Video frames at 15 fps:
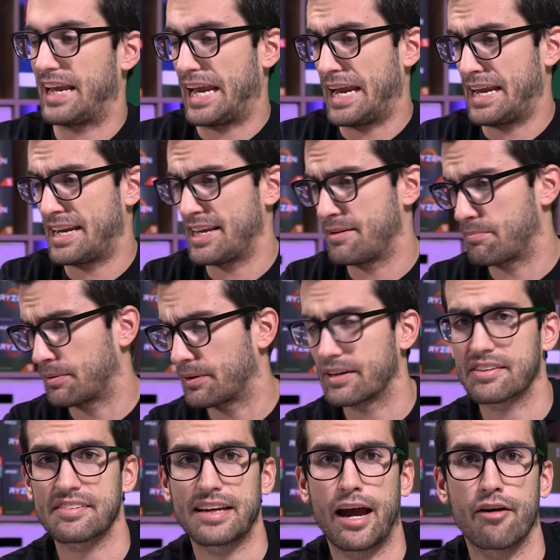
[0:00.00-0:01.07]
80
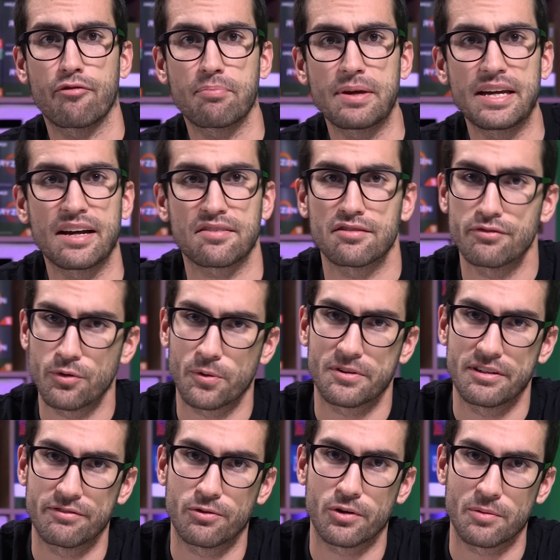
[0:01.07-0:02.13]
plus FPS and
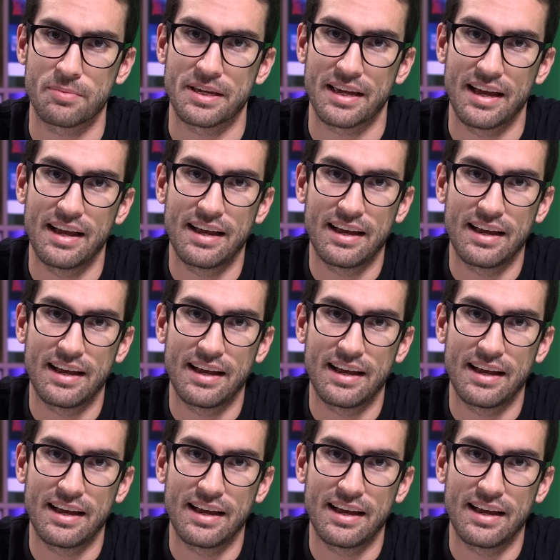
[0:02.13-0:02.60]
1440p.